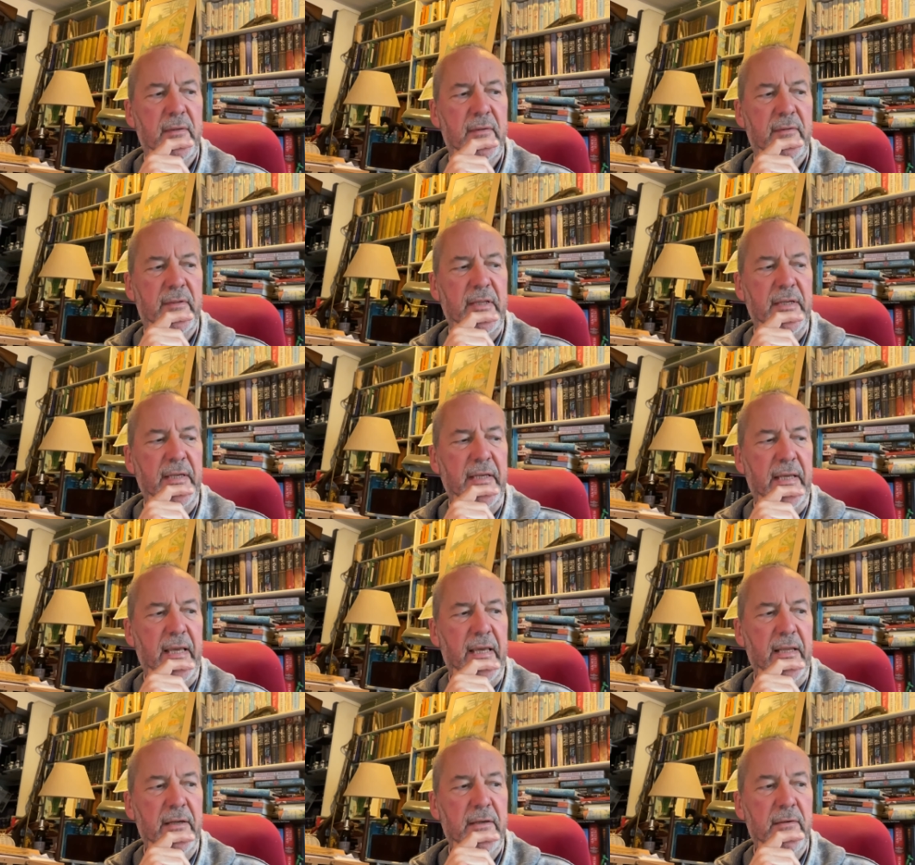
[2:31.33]
Then
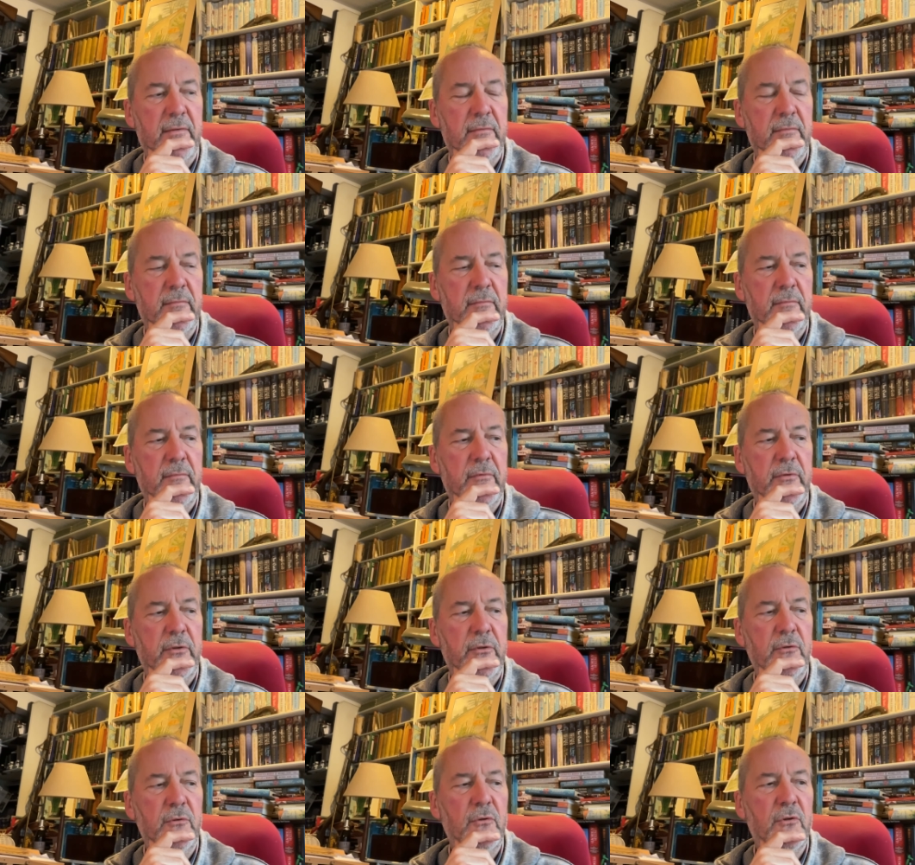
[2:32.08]
again,
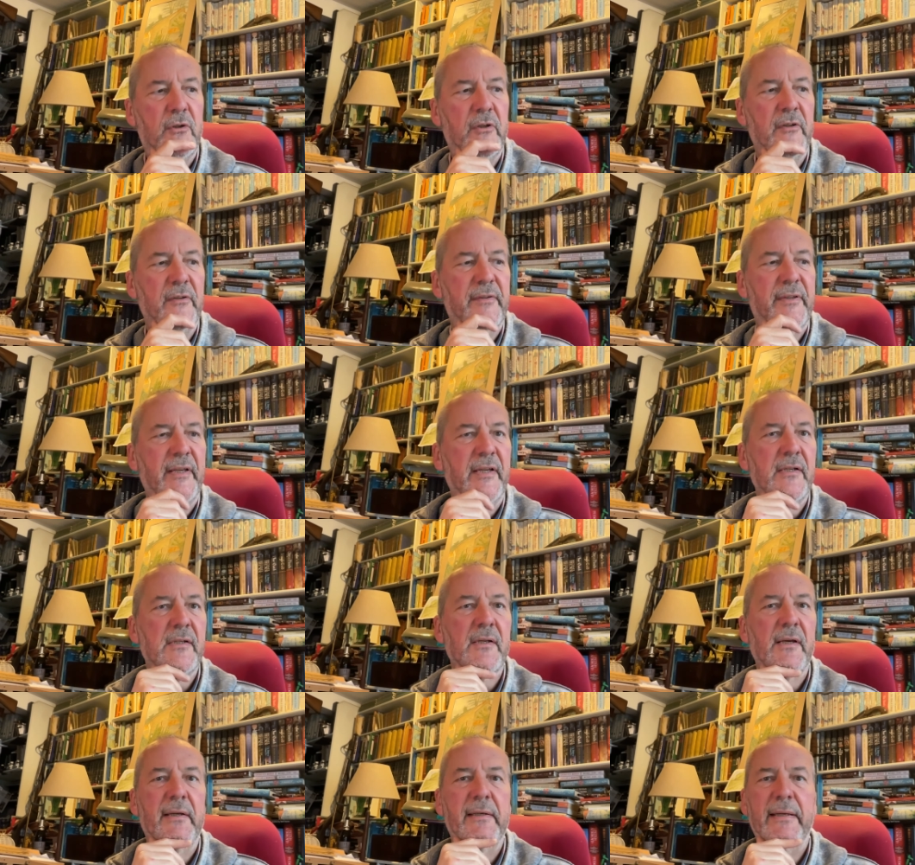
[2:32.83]
you look at things
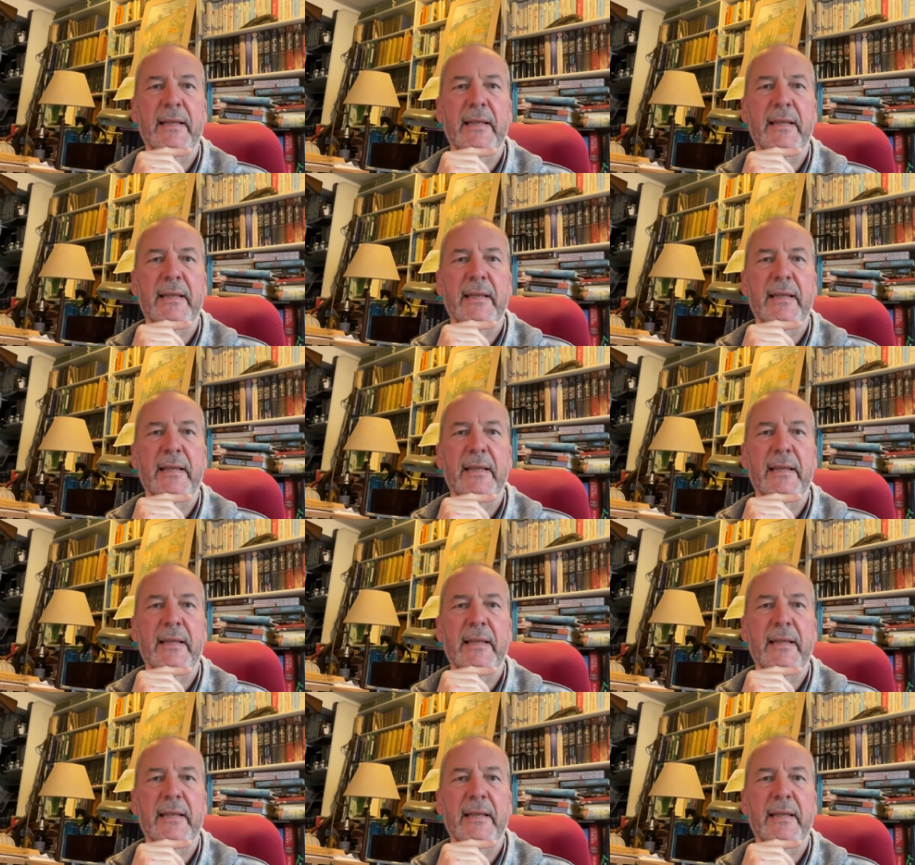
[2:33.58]
like